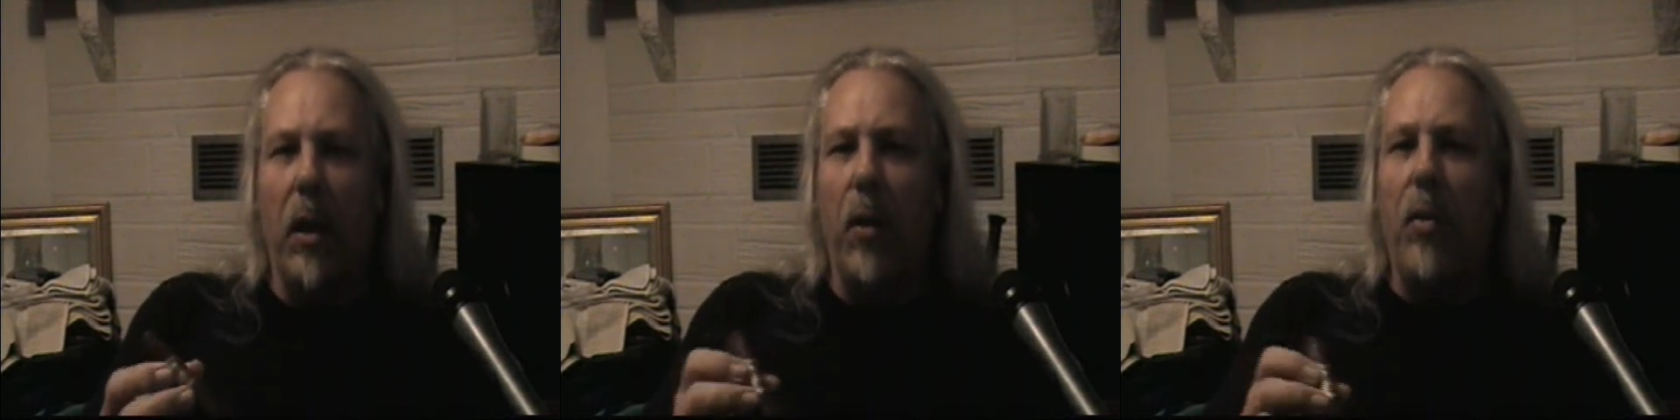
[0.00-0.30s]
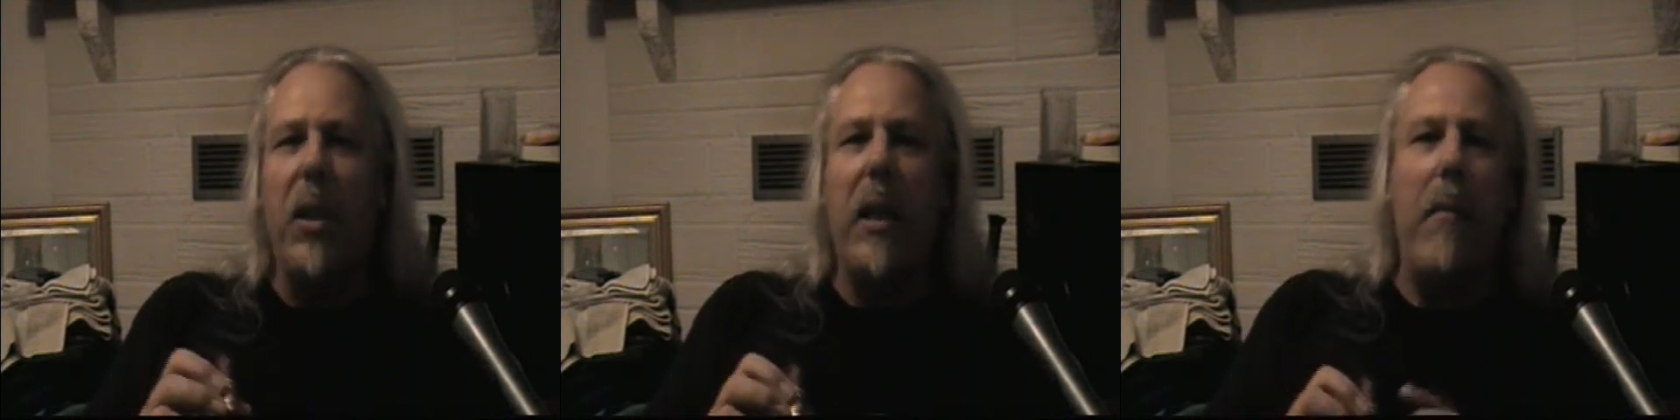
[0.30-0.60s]
You
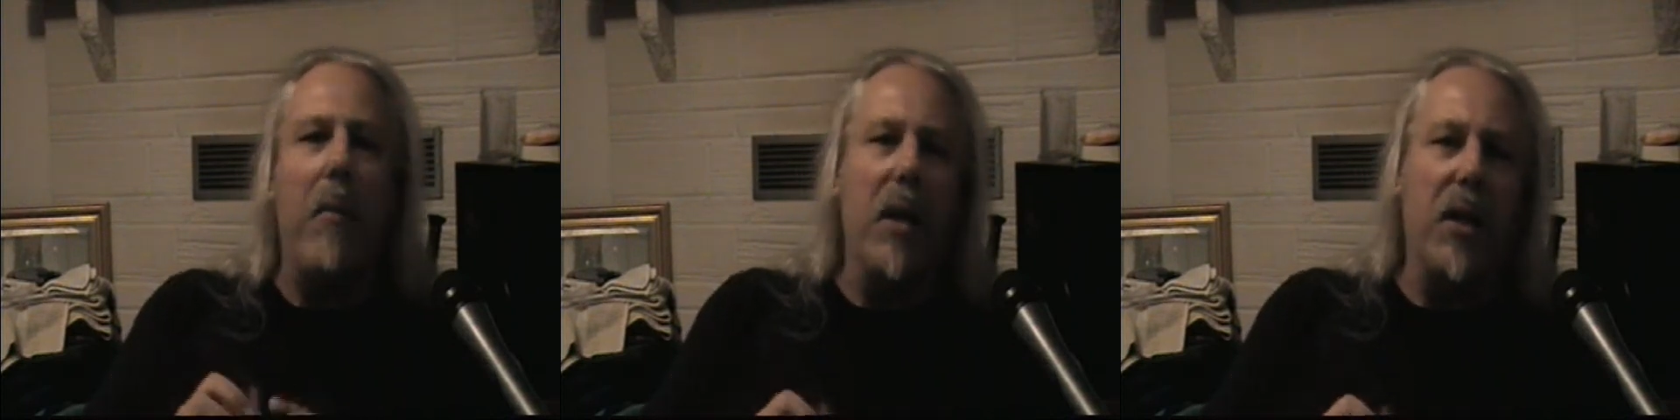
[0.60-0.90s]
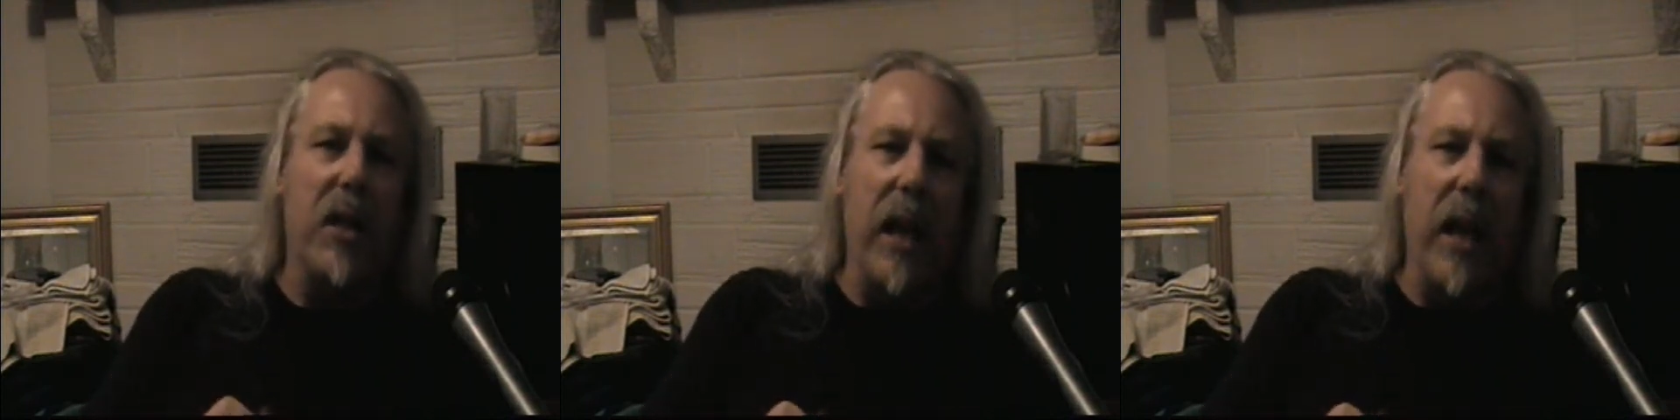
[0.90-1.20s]
see that
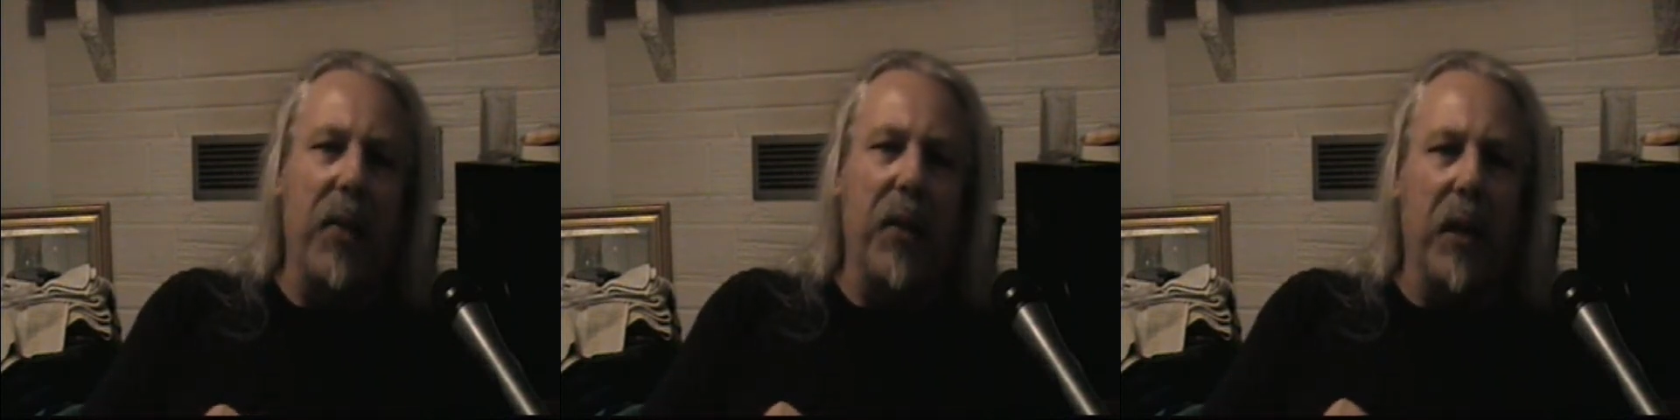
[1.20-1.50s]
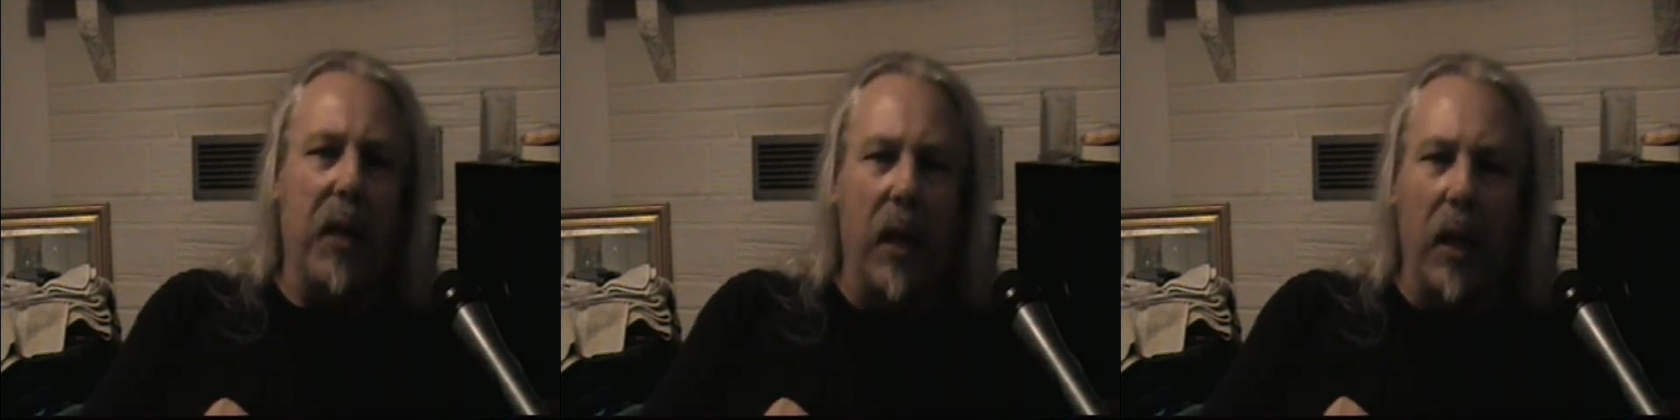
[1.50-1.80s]
much death
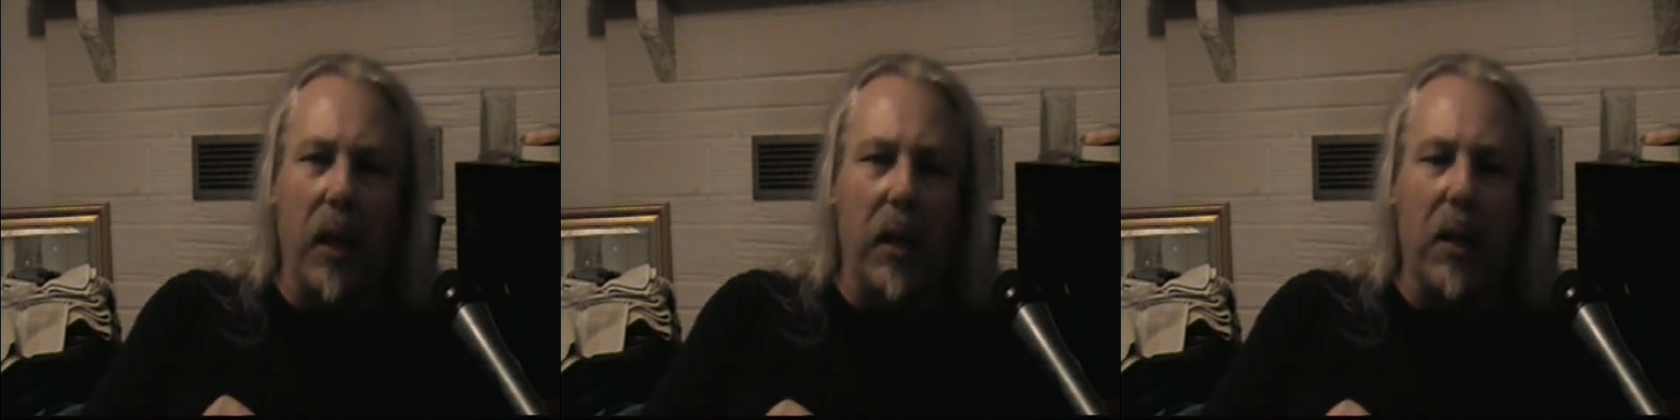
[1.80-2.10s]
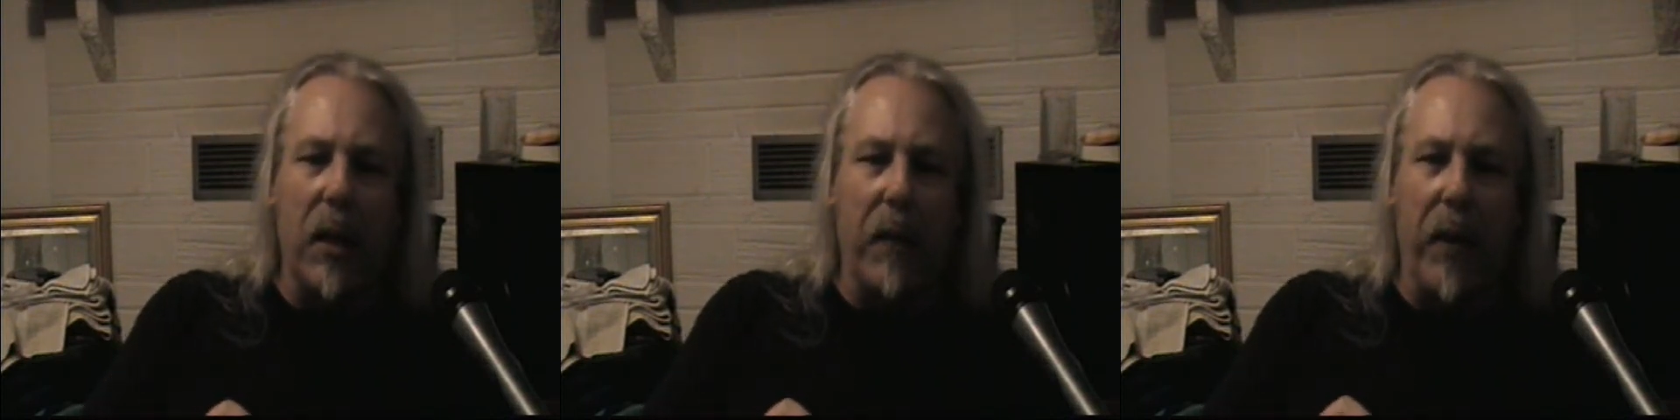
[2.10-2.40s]
and killing,
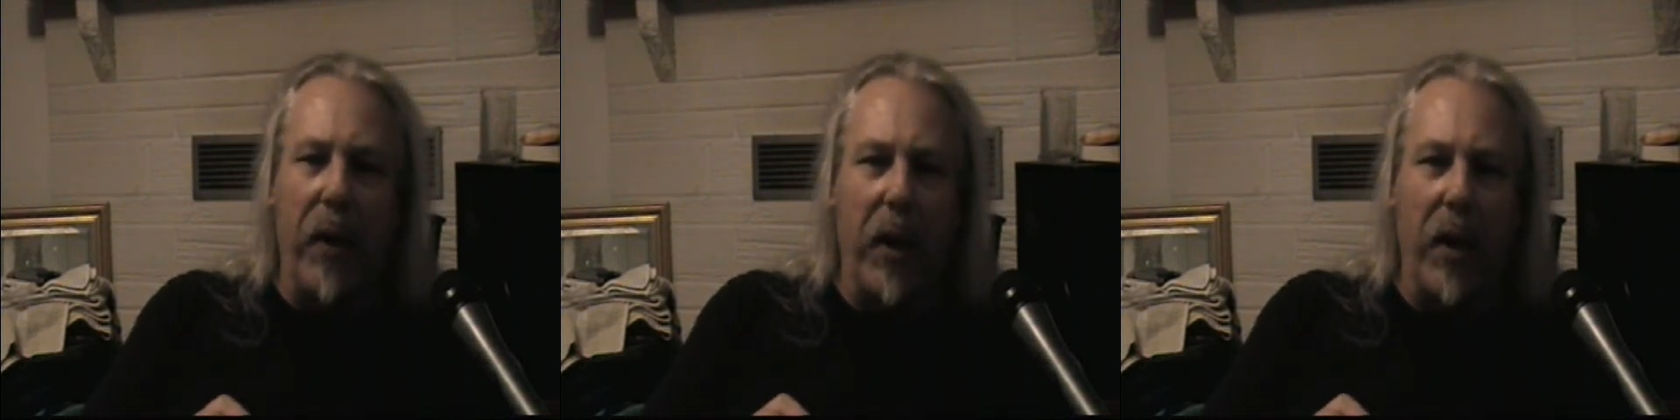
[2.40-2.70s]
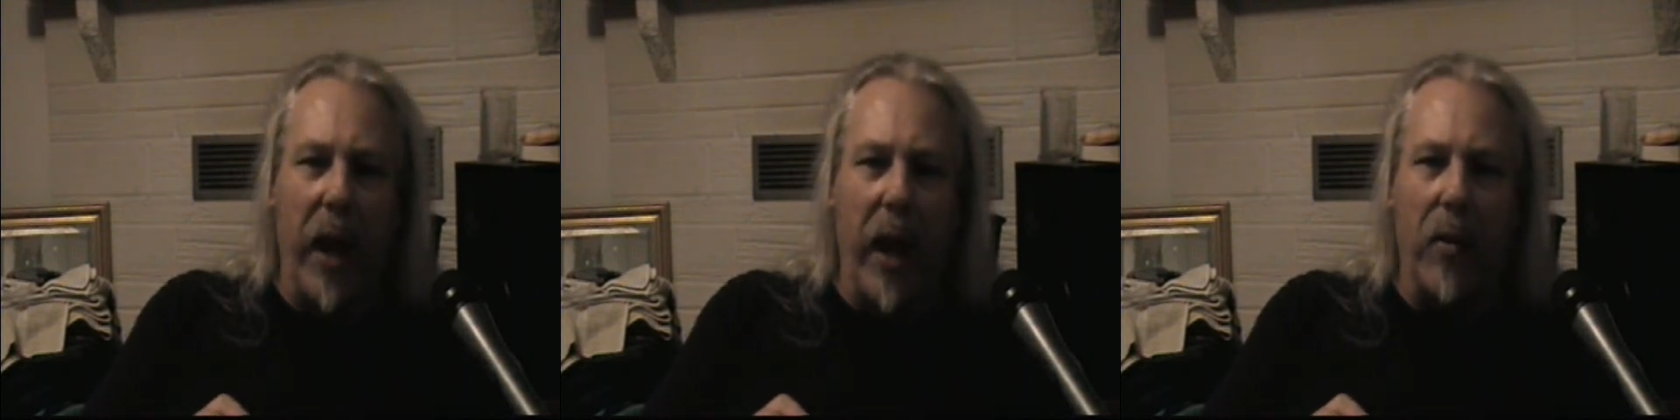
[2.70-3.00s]
it's very
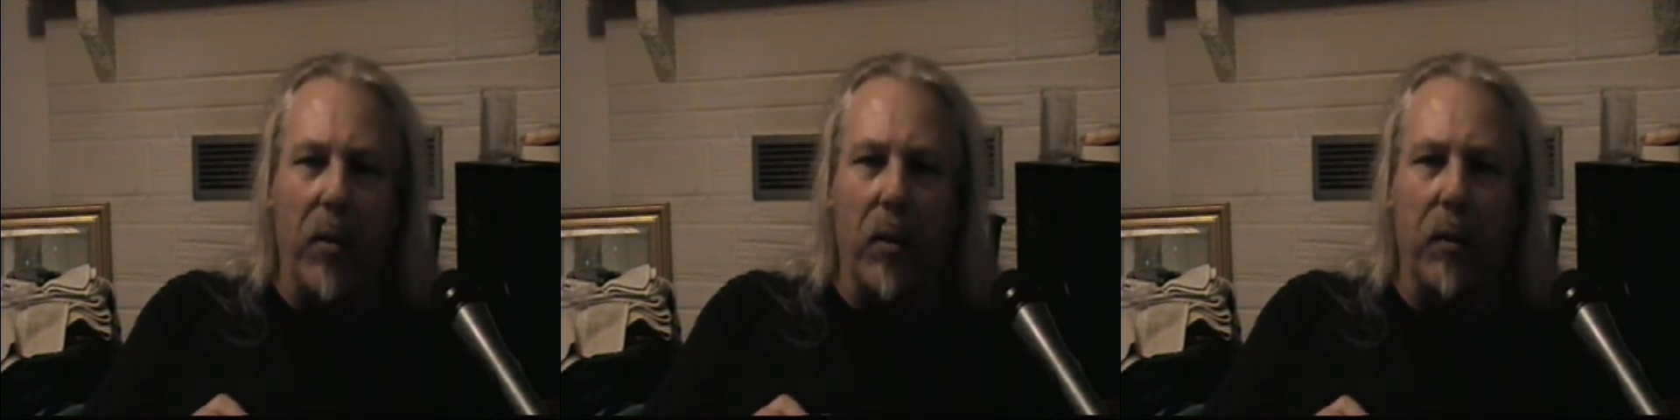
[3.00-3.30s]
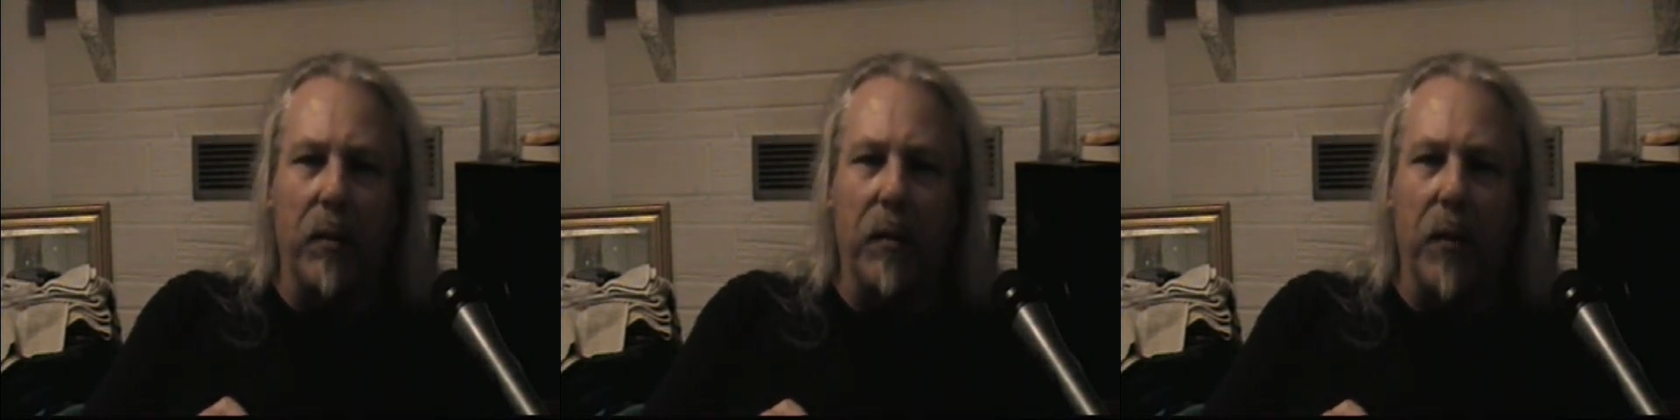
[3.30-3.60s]
unnatural,
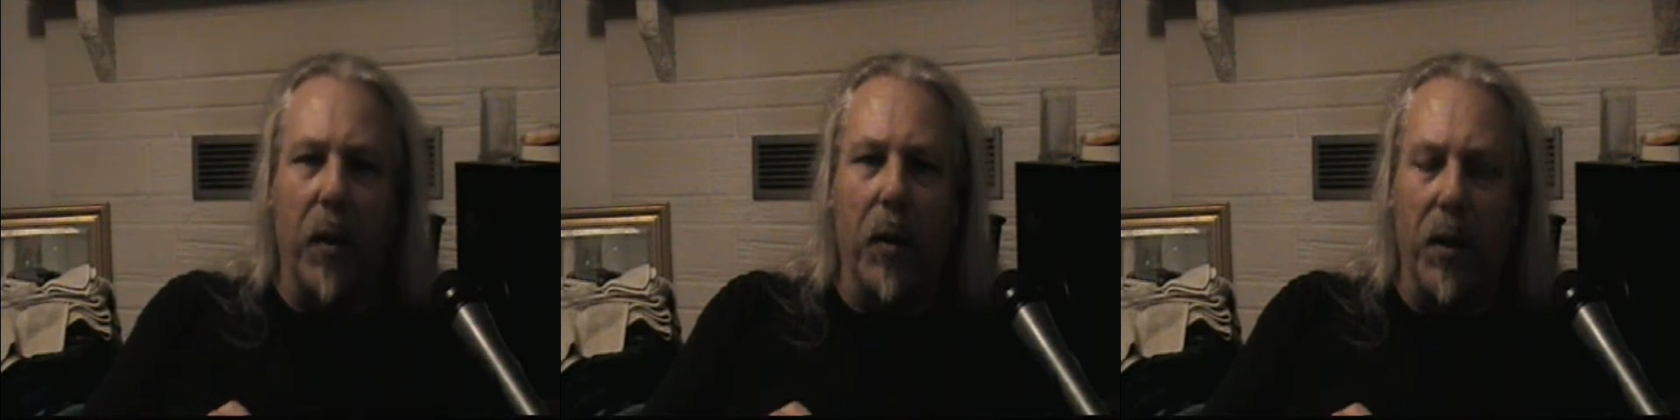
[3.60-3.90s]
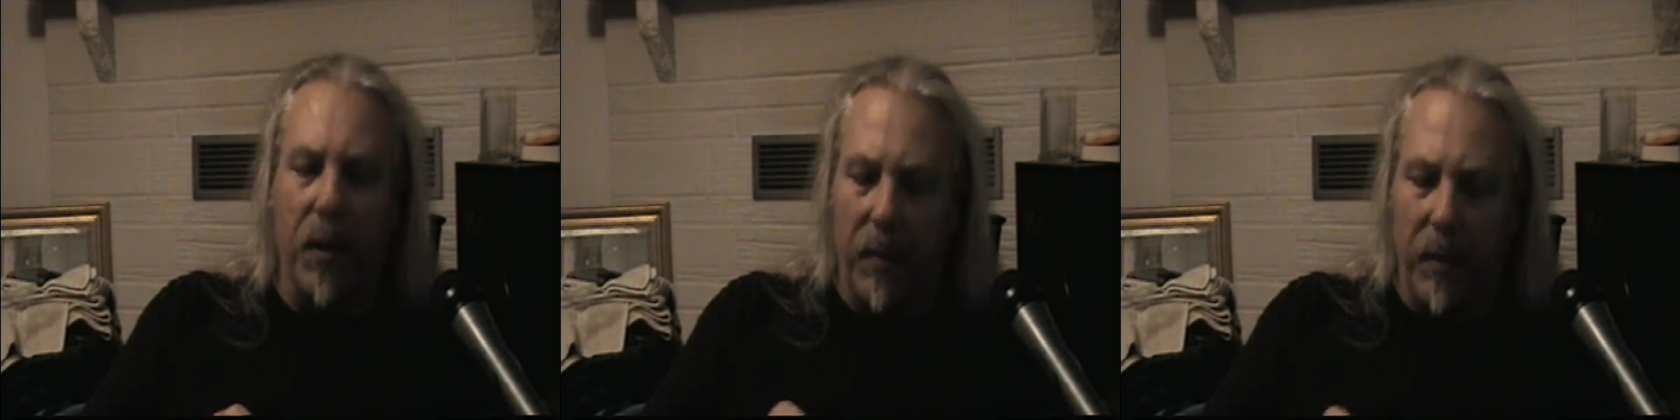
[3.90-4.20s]

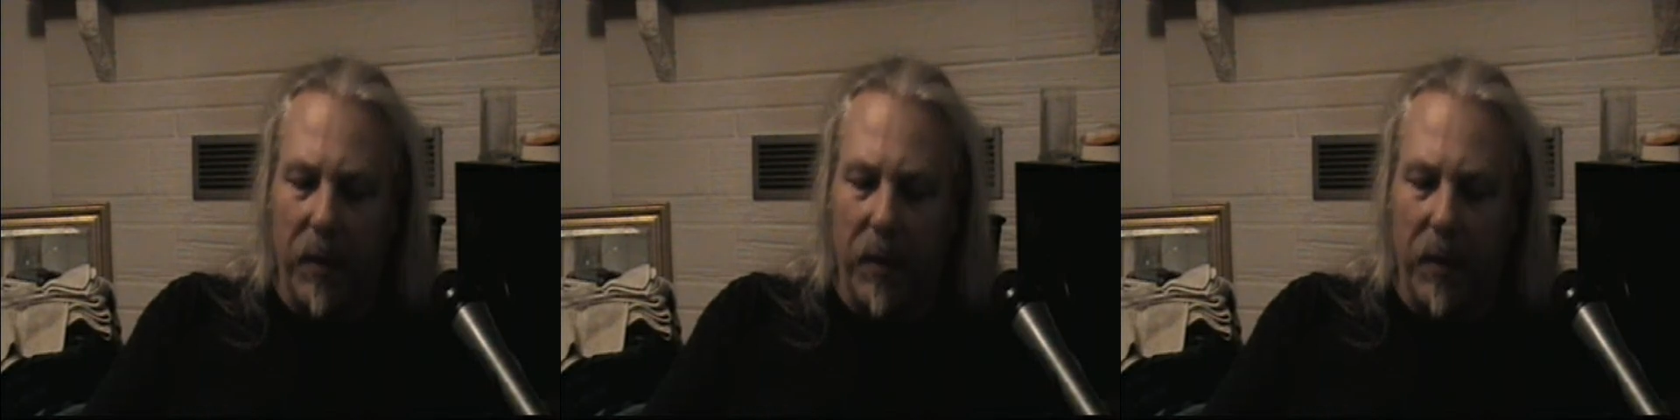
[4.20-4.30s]
folks.